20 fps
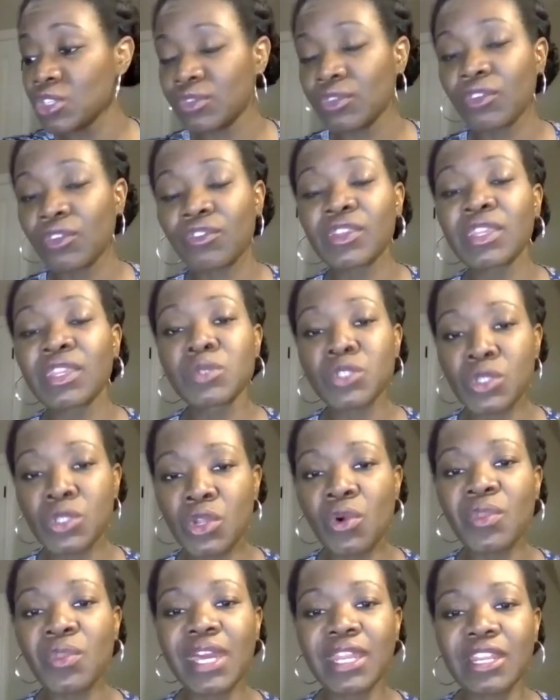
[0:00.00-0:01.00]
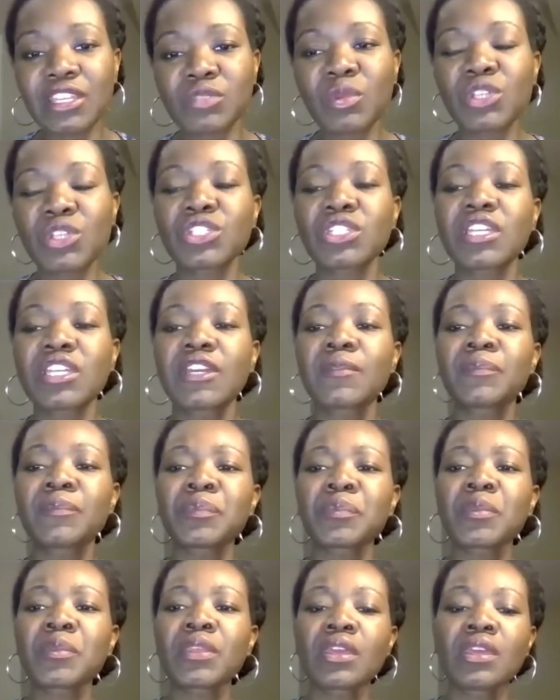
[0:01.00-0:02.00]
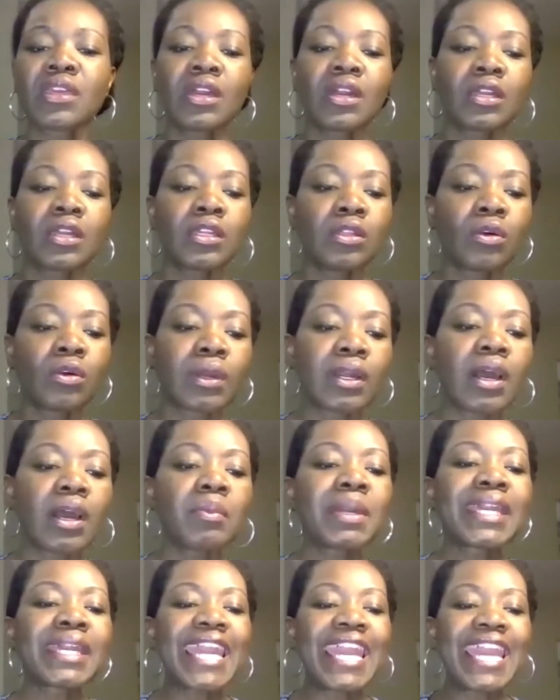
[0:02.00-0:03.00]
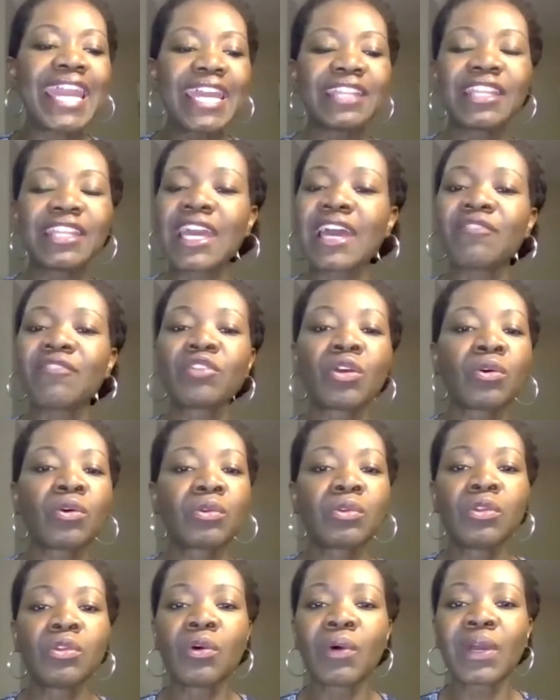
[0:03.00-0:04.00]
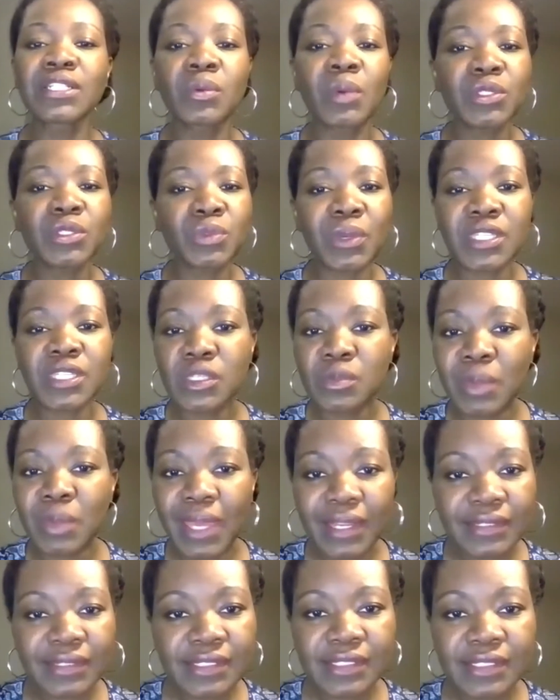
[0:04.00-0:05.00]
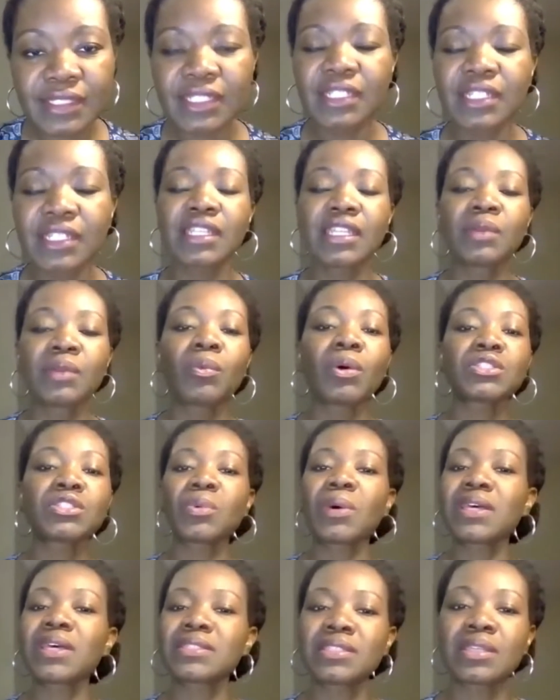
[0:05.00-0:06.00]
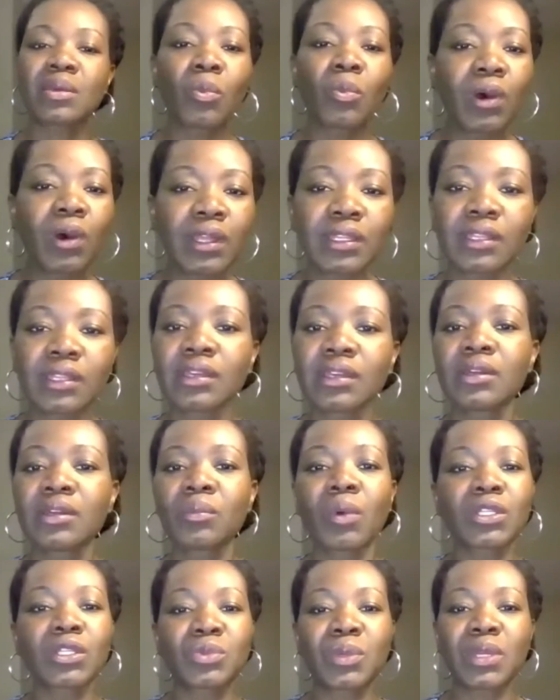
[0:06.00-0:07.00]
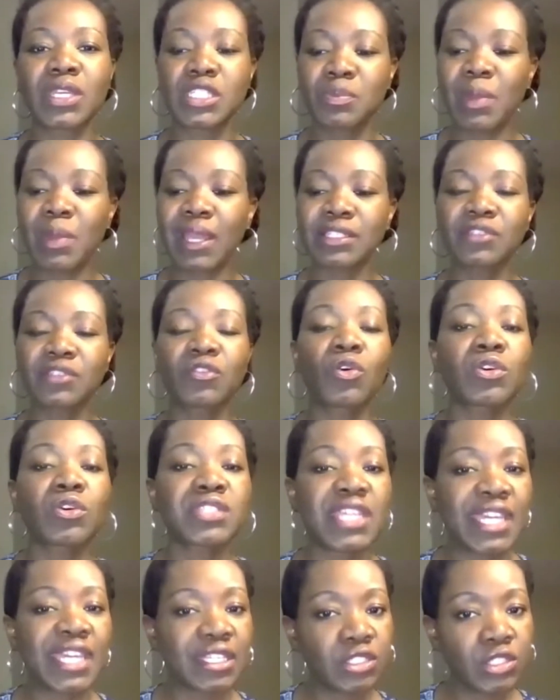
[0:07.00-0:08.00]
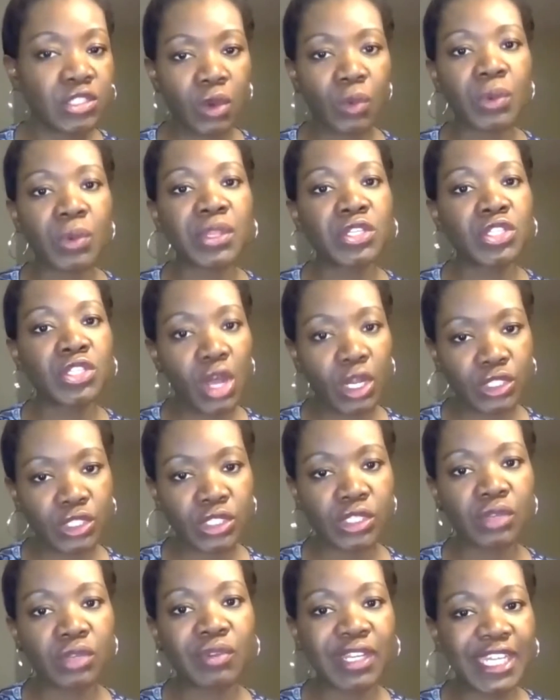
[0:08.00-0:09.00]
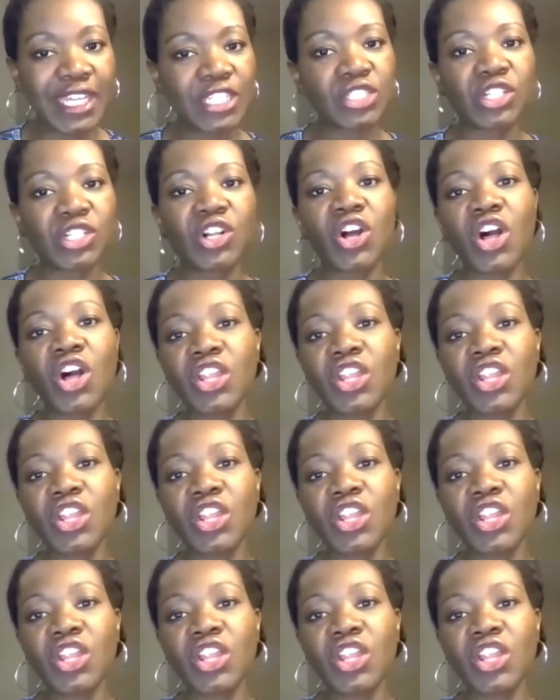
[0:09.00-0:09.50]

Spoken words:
useful for them to know that, especially, coming in, they have no idea what to expect. They want to ask someone what to expect. Of course, they can talk with the doctor, the radiation